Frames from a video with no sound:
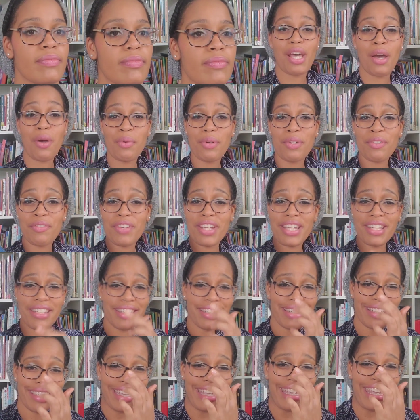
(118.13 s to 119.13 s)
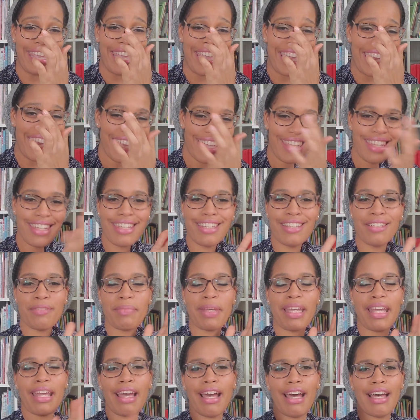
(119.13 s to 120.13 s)
So we're reading again
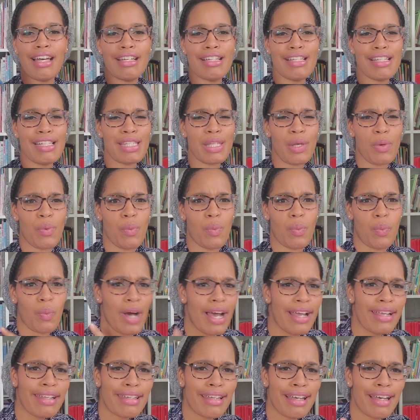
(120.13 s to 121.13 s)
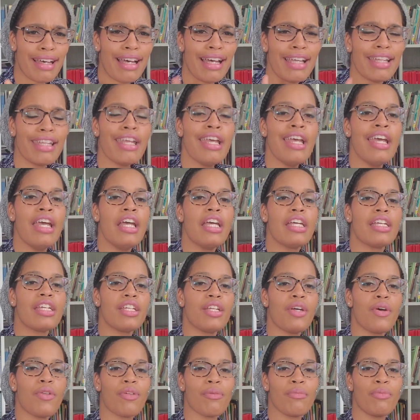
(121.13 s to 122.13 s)
because why not? You
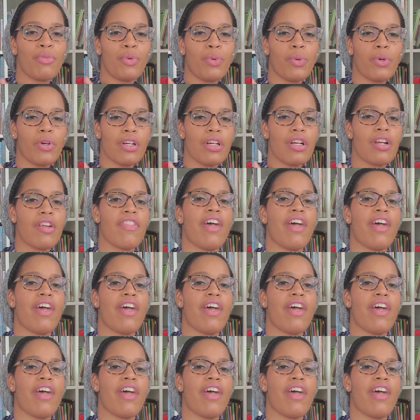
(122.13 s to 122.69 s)
know, the more